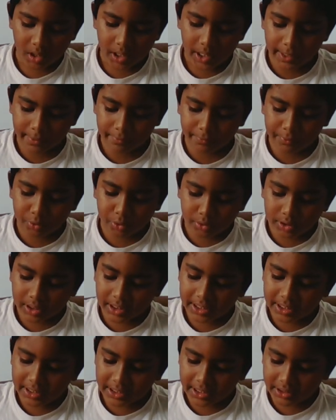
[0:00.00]
If those
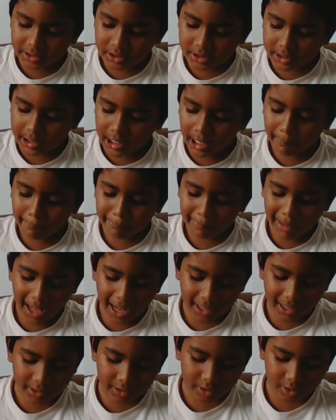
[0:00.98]
Indians come
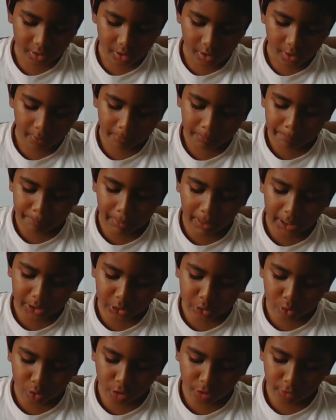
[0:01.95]
back, Pa
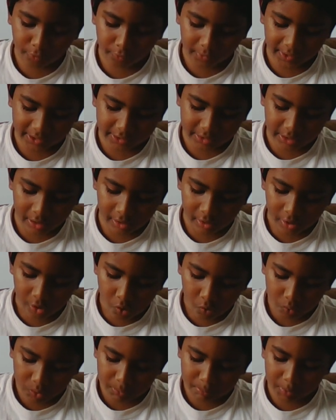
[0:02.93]
told Faitha,
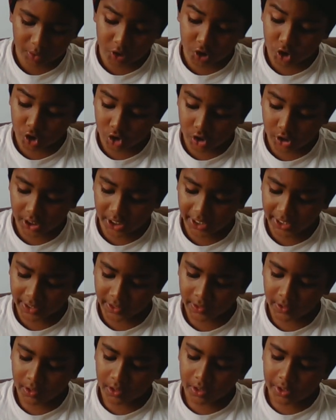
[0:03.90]
we must
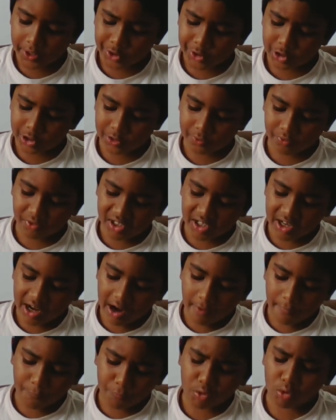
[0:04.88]
trade
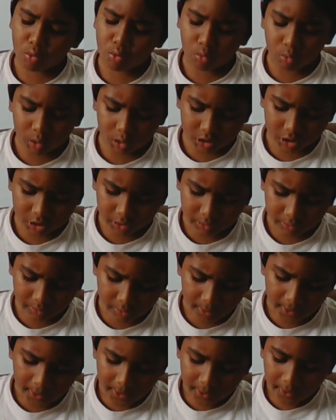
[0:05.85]
Josefina for water.
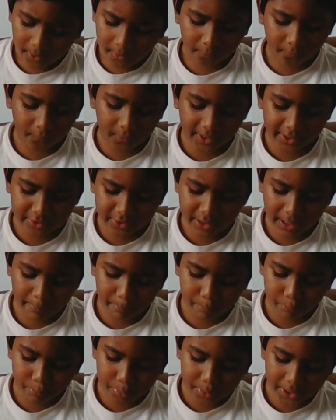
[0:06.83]
Faitha
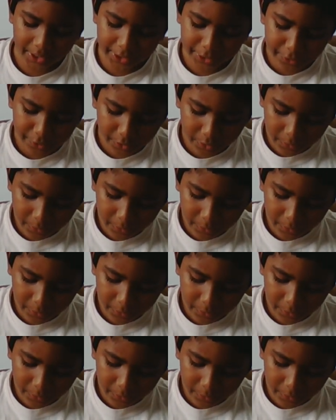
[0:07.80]
prayed